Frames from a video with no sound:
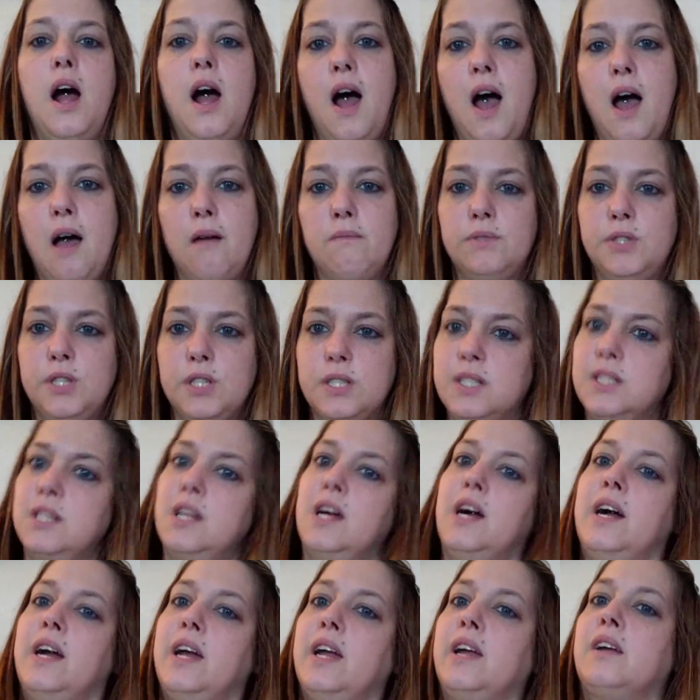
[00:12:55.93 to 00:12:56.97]
I'm just
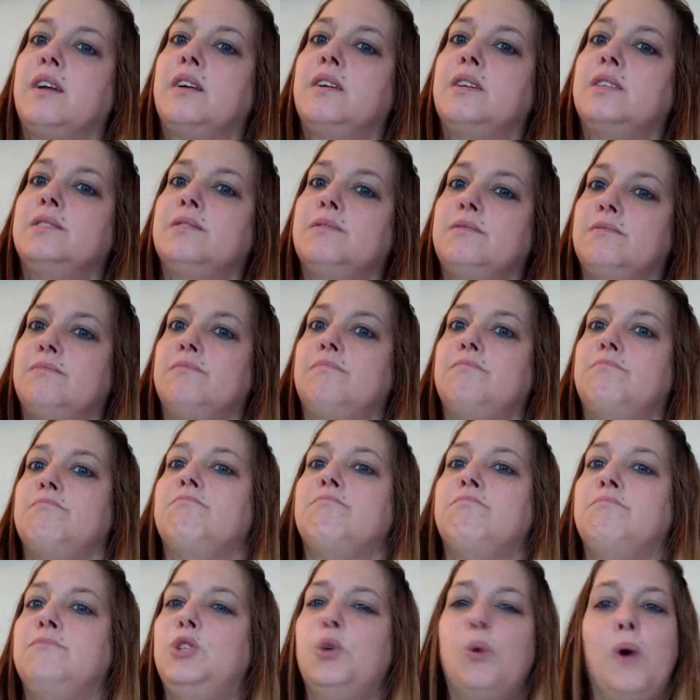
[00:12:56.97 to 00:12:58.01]
like,
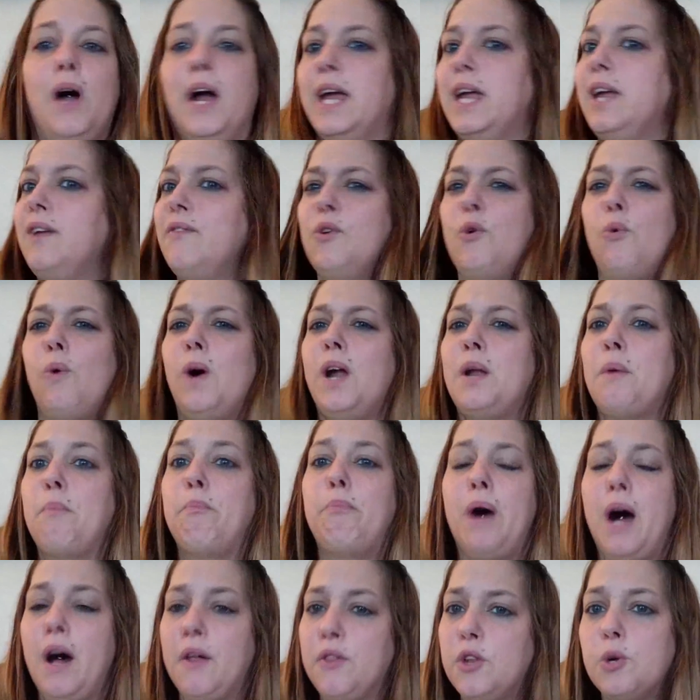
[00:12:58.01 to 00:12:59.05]
do I even want to
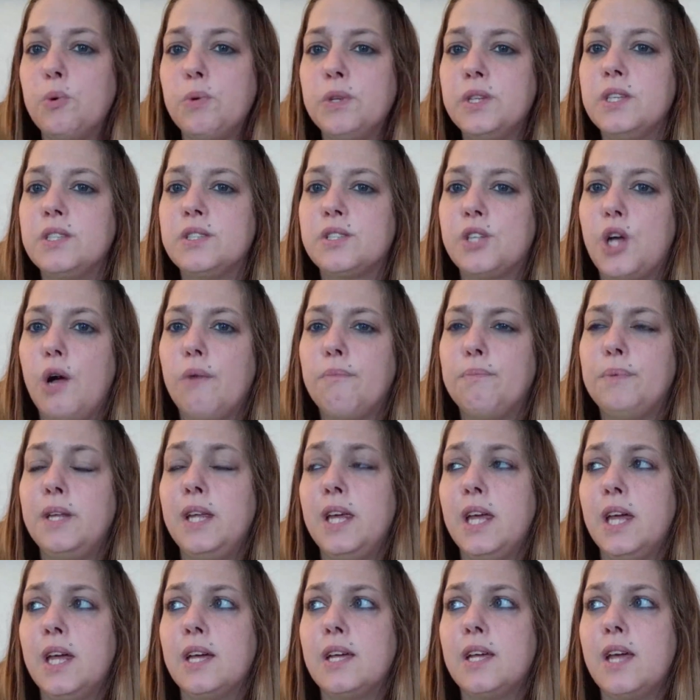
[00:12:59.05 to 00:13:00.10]
bother with this
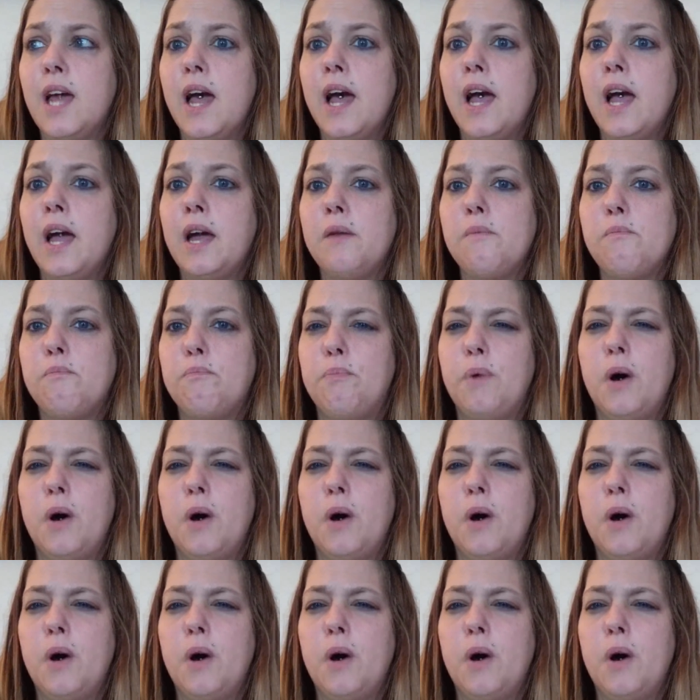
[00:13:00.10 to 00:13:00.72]
company again?